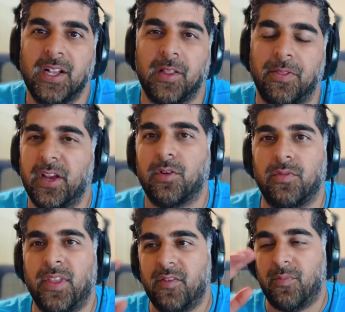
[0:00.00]
they yeah. are
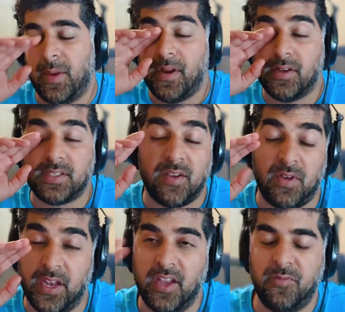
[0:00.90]
they have my parents have
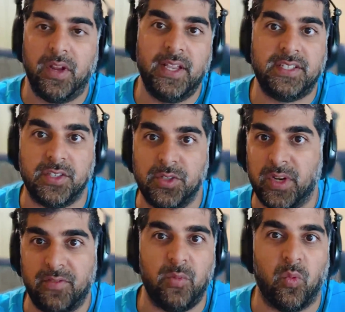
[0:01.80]
enough money to do
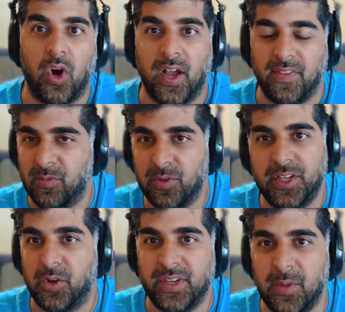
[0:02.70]
whatever they want. They
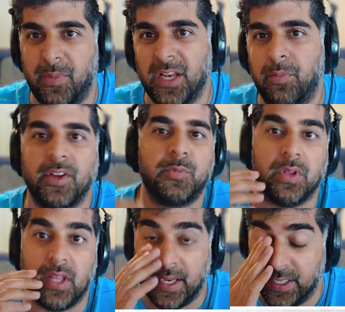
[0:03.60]
really don't need a penny pinch,
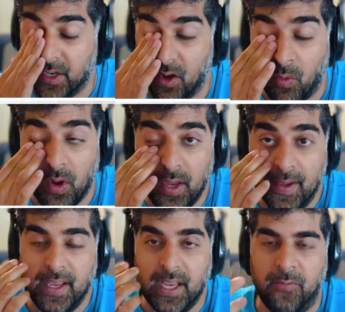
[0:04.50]
but like you know,
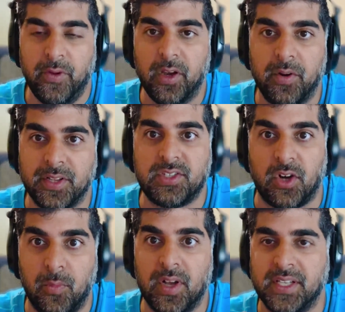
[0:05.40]
if we go to
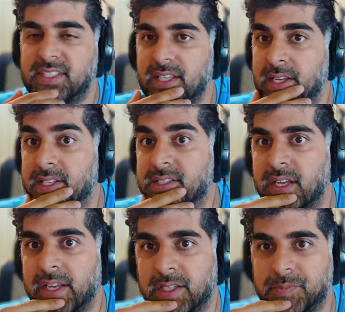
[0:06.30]
Starbucks and it's
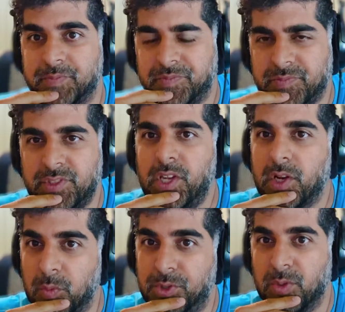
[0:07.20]
like, you
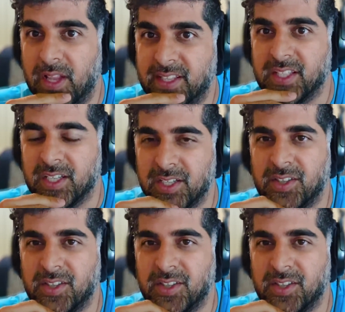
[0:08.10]
know, would you like the?